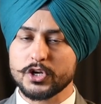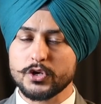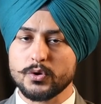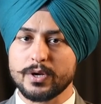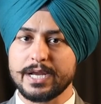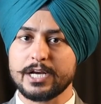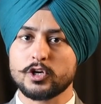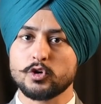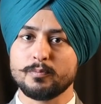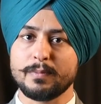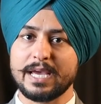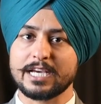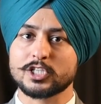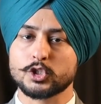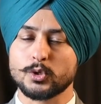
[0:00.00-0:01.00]
you need to
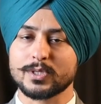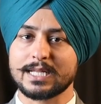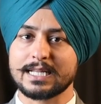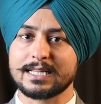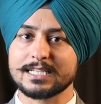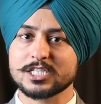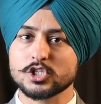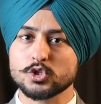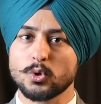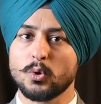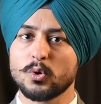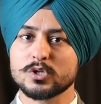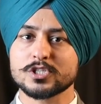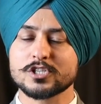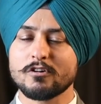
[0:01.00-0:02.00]
make sure that the
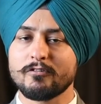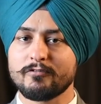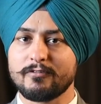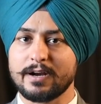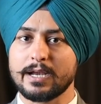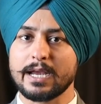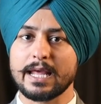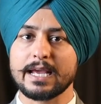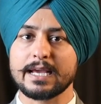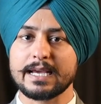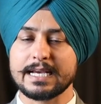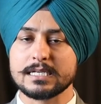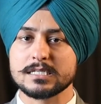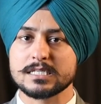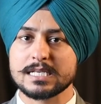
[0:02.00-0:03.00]
source of funding
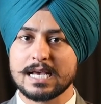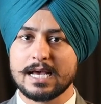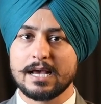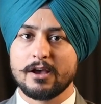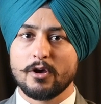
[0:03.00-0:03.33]
is